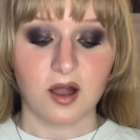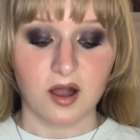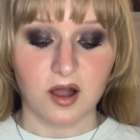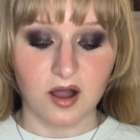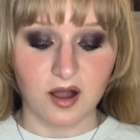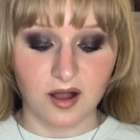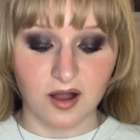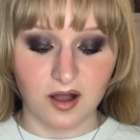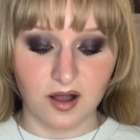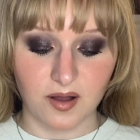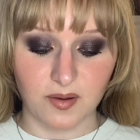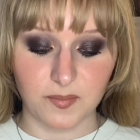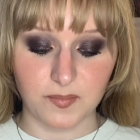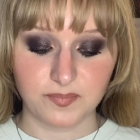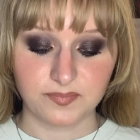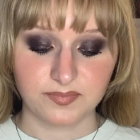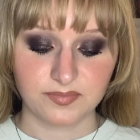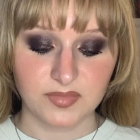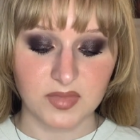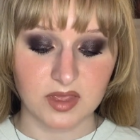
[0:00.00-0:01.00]

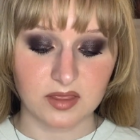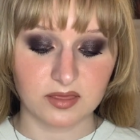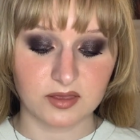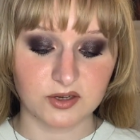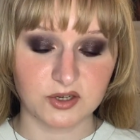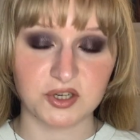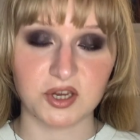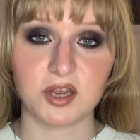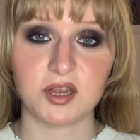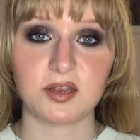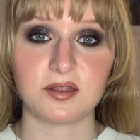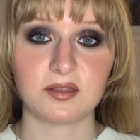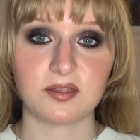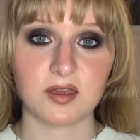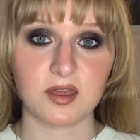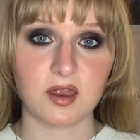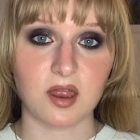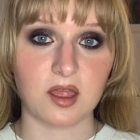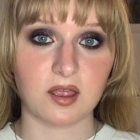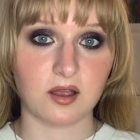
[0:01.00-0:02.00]
The shade
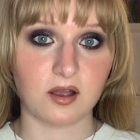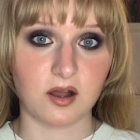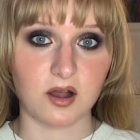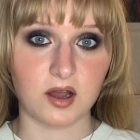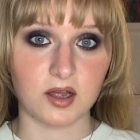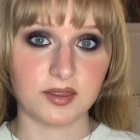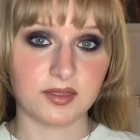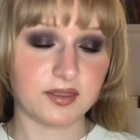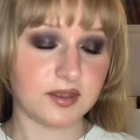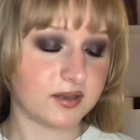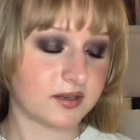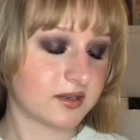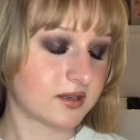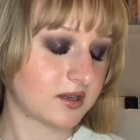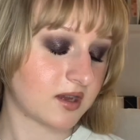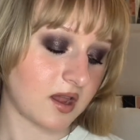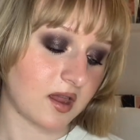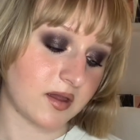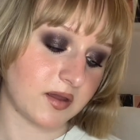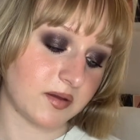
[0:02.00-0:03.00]
that I got this
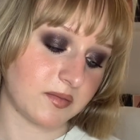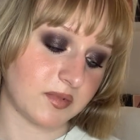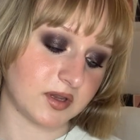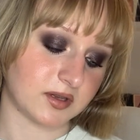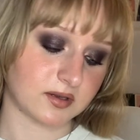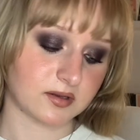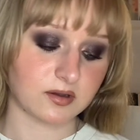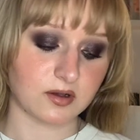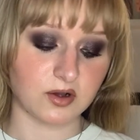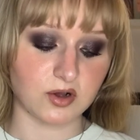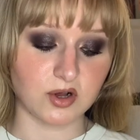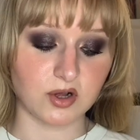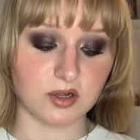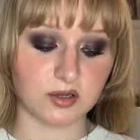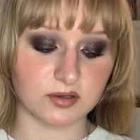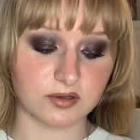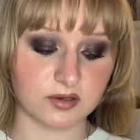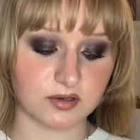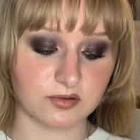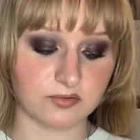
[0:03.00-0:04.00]
time is
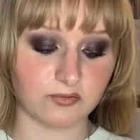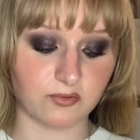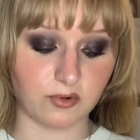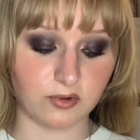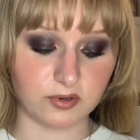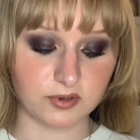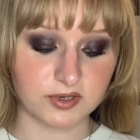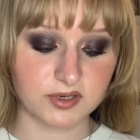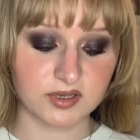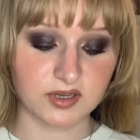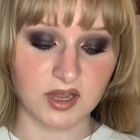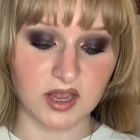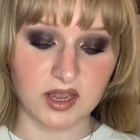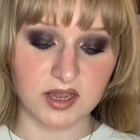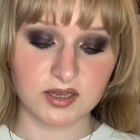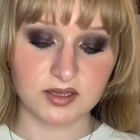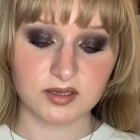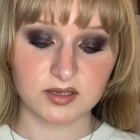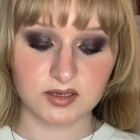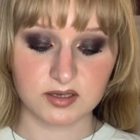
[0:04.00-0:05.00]
called Roller
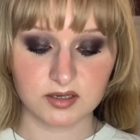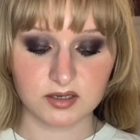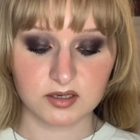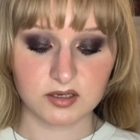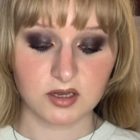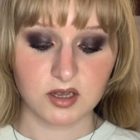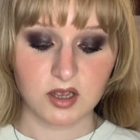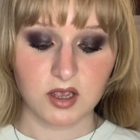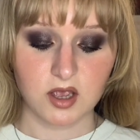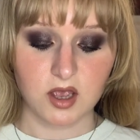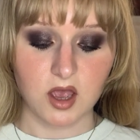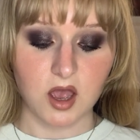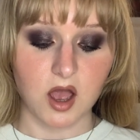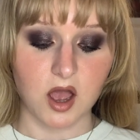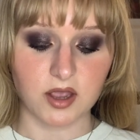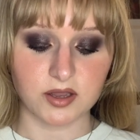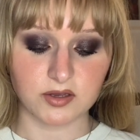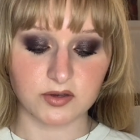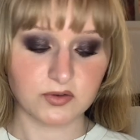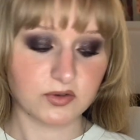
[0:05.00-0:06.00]
Skates.
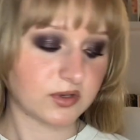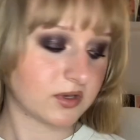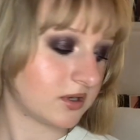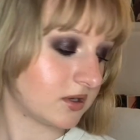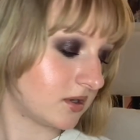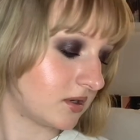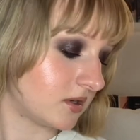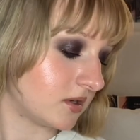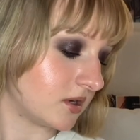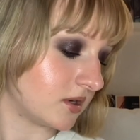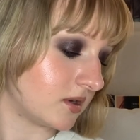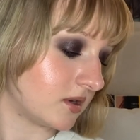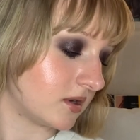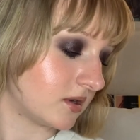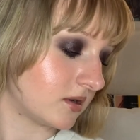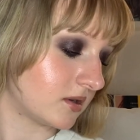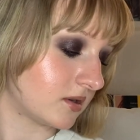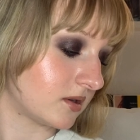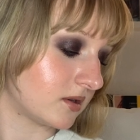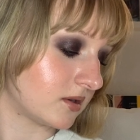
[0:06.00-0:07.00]
I used it
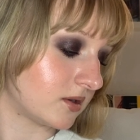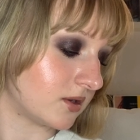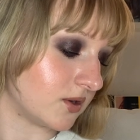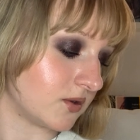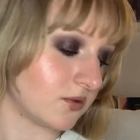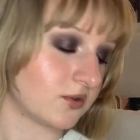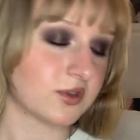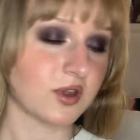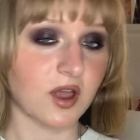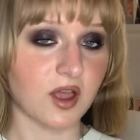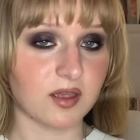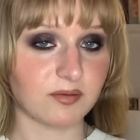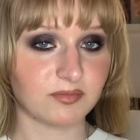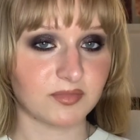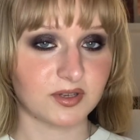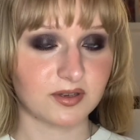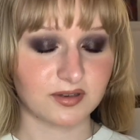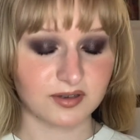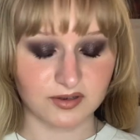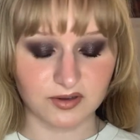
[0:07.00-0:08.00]
2
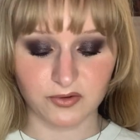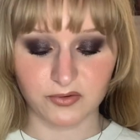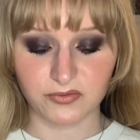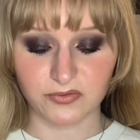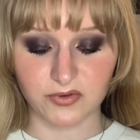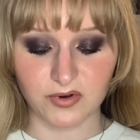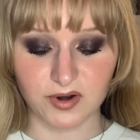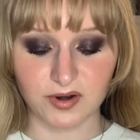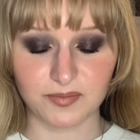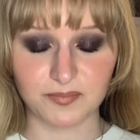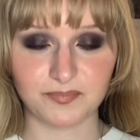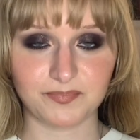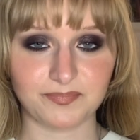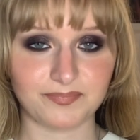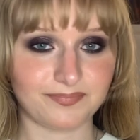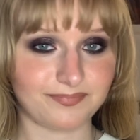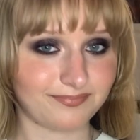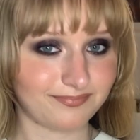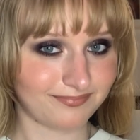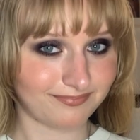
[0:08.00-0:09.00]
times so far,
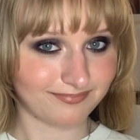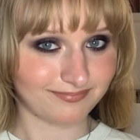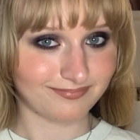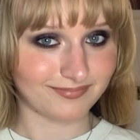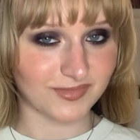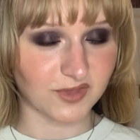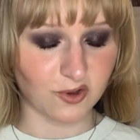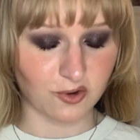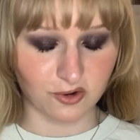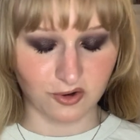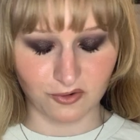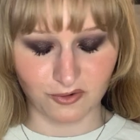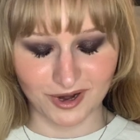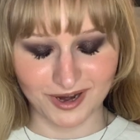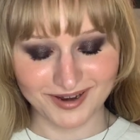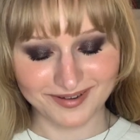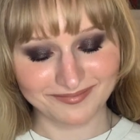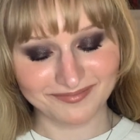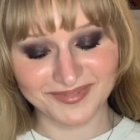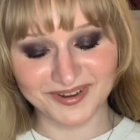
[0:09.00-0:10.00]
not
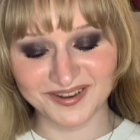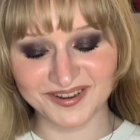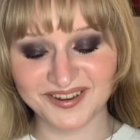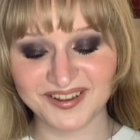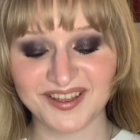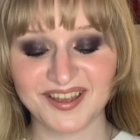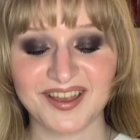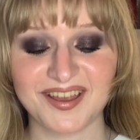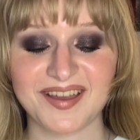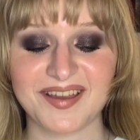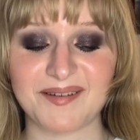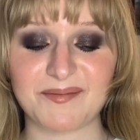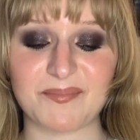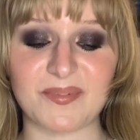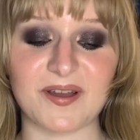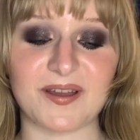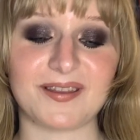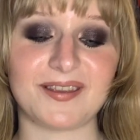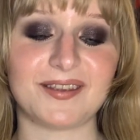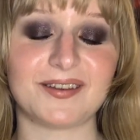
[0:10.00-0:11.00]
great,
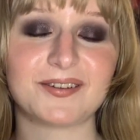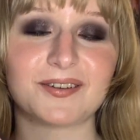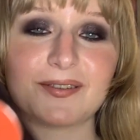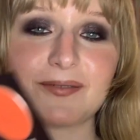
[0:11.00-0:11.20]
but here's